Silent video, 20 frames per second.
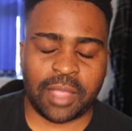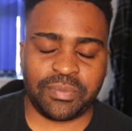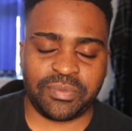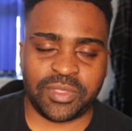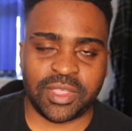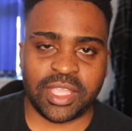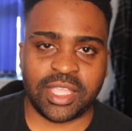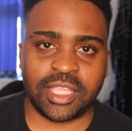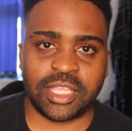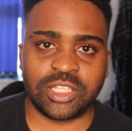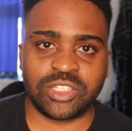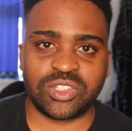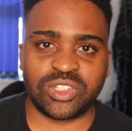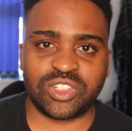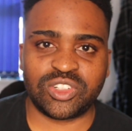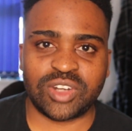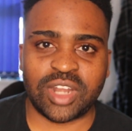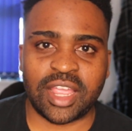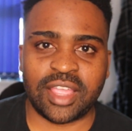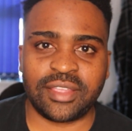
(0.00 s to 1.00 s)
thinking to
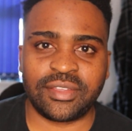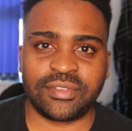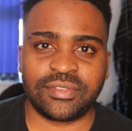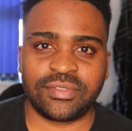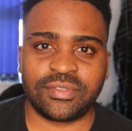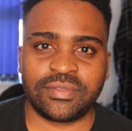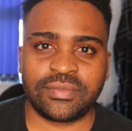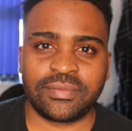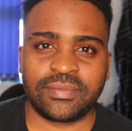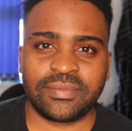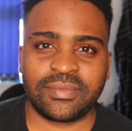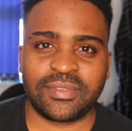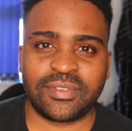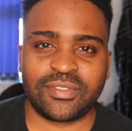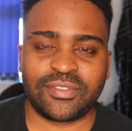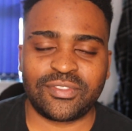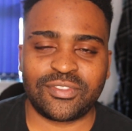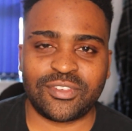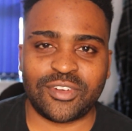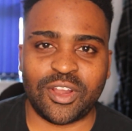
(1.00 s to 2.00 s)
drive
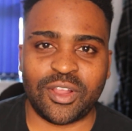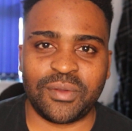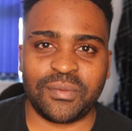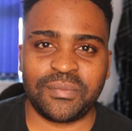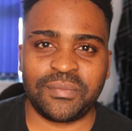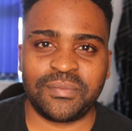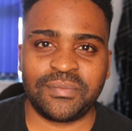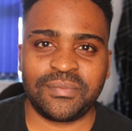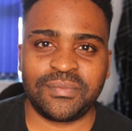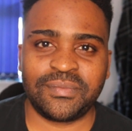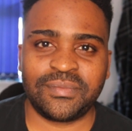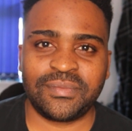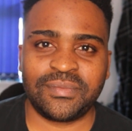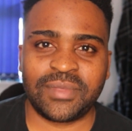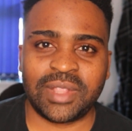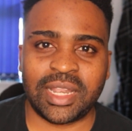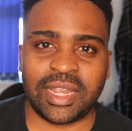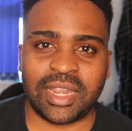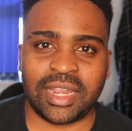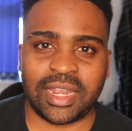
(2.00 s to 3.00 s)
from
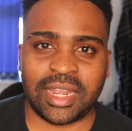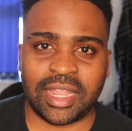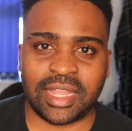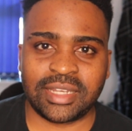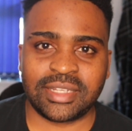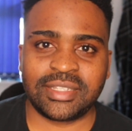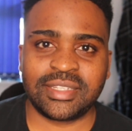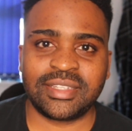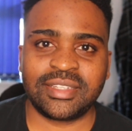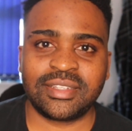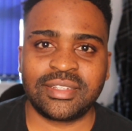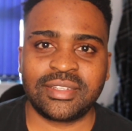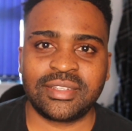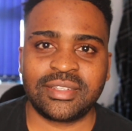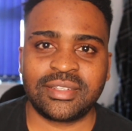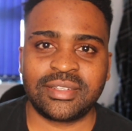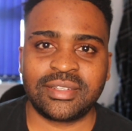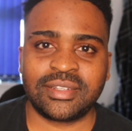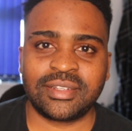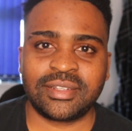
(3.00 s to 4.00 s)
London
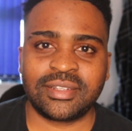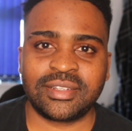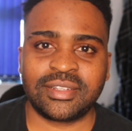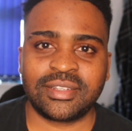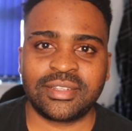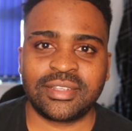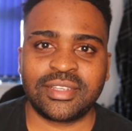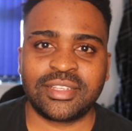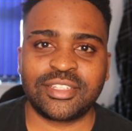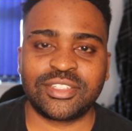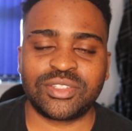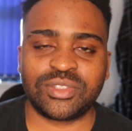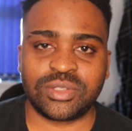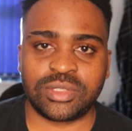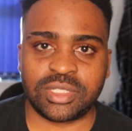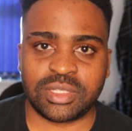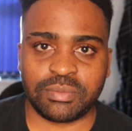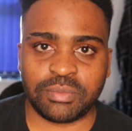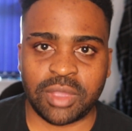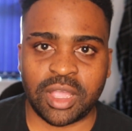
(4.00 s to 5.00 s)
to
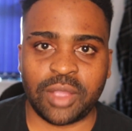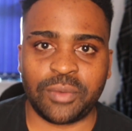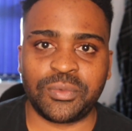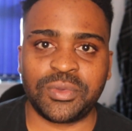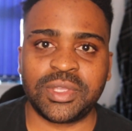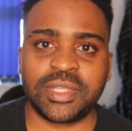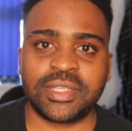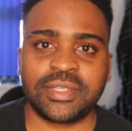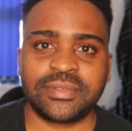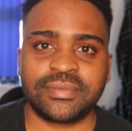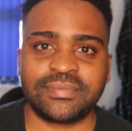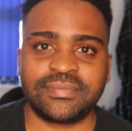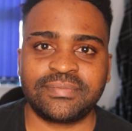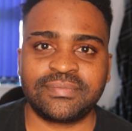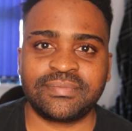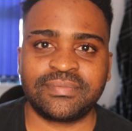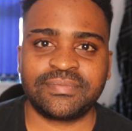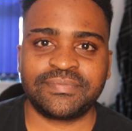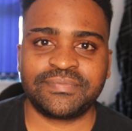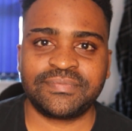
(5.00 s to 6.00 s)
Zimbabwe.
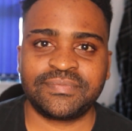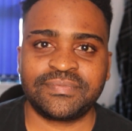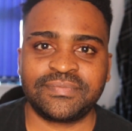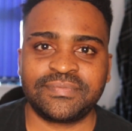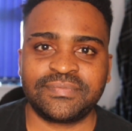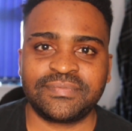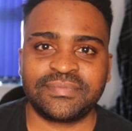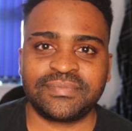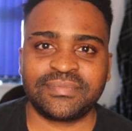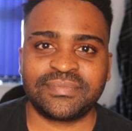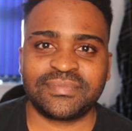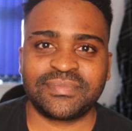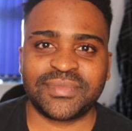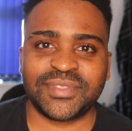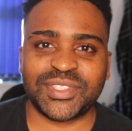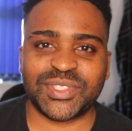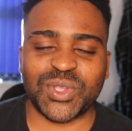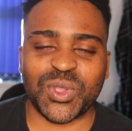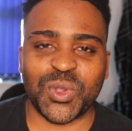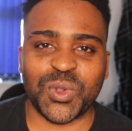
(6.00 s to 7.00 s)

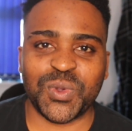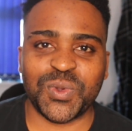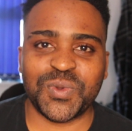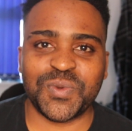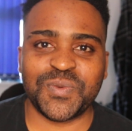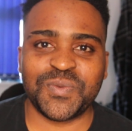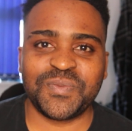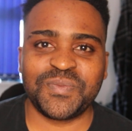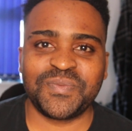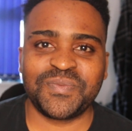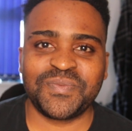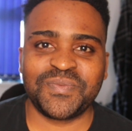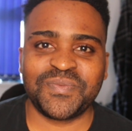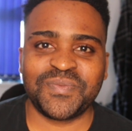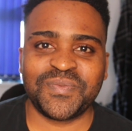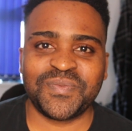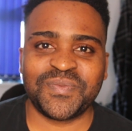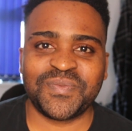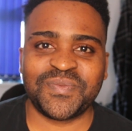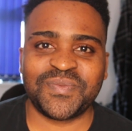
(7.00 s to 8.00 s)
So
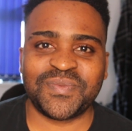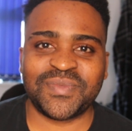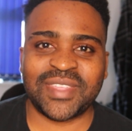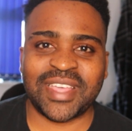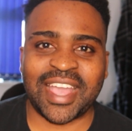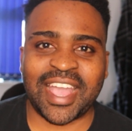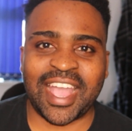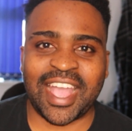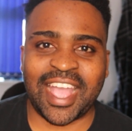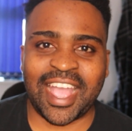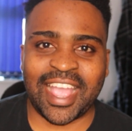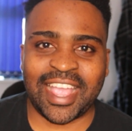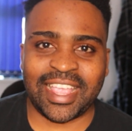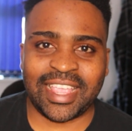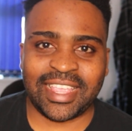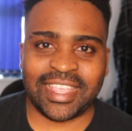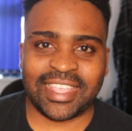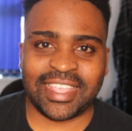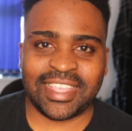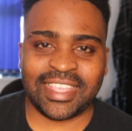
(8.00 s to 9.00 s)

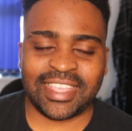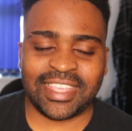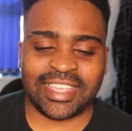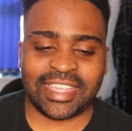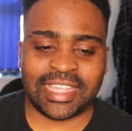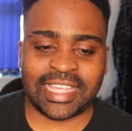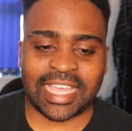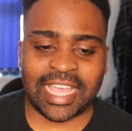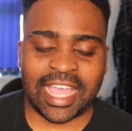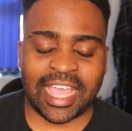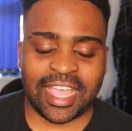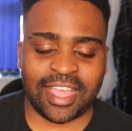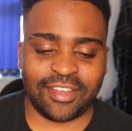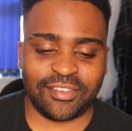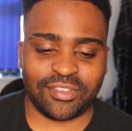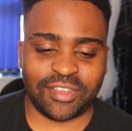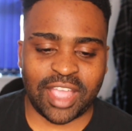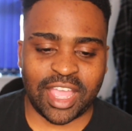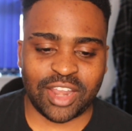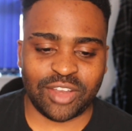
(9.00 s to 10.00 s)
I
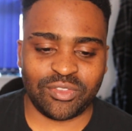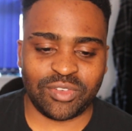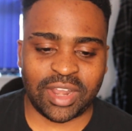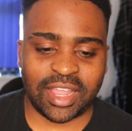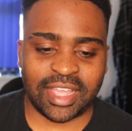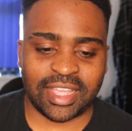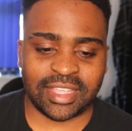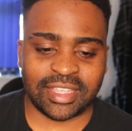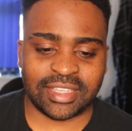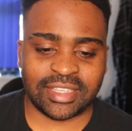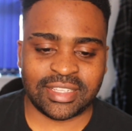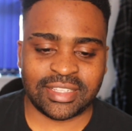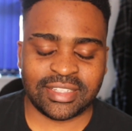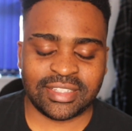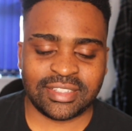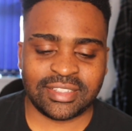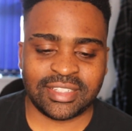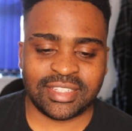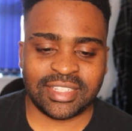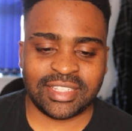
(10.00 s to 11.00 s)
have kind of like
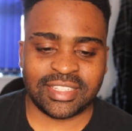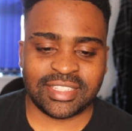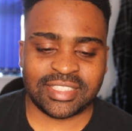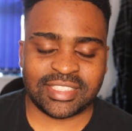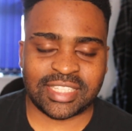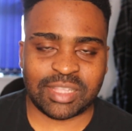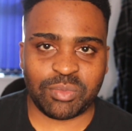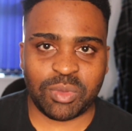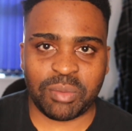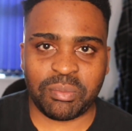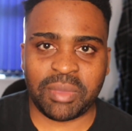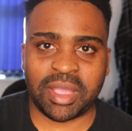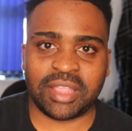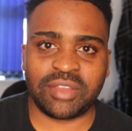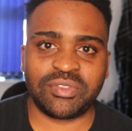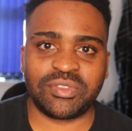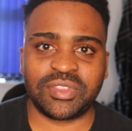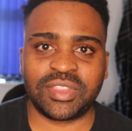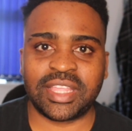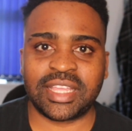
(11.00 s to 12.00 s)
set my
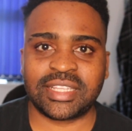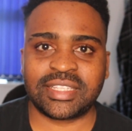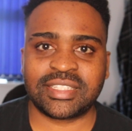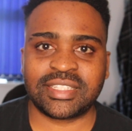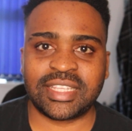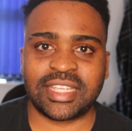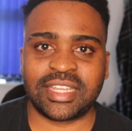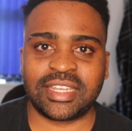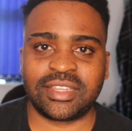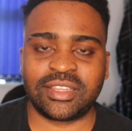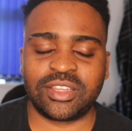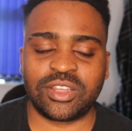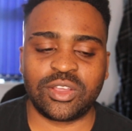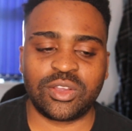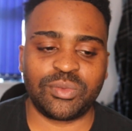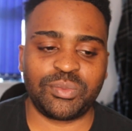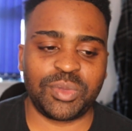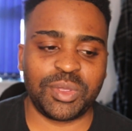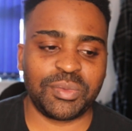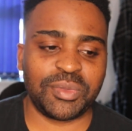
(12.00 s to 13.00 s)
mind for that. And
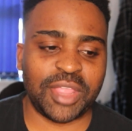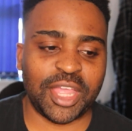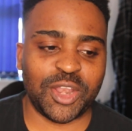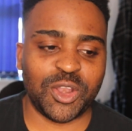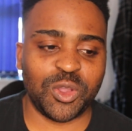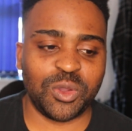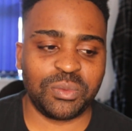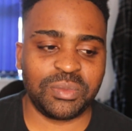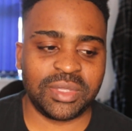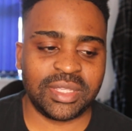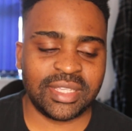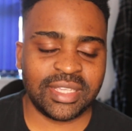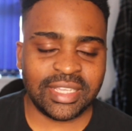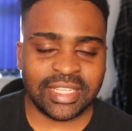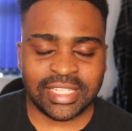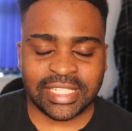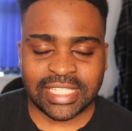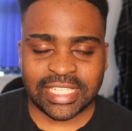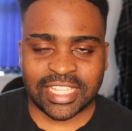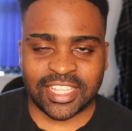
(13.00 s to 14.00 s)
people that know me,
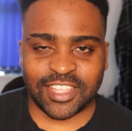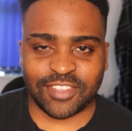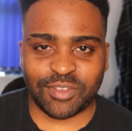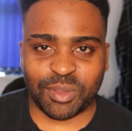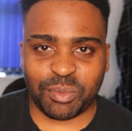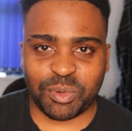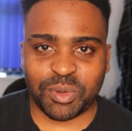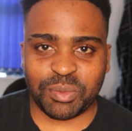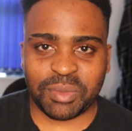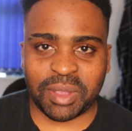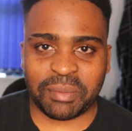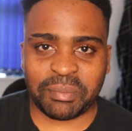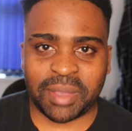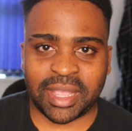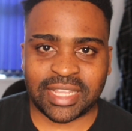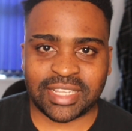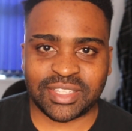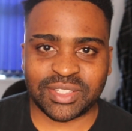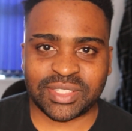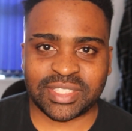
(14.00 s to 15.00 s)
if I put my
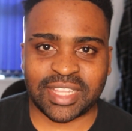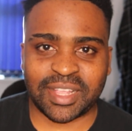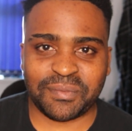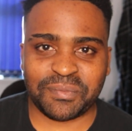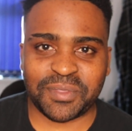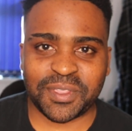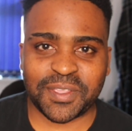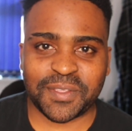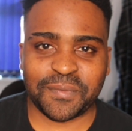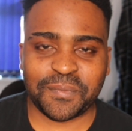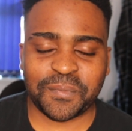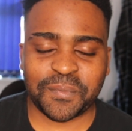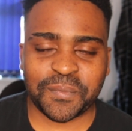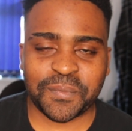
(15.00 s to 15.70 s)
mind to something,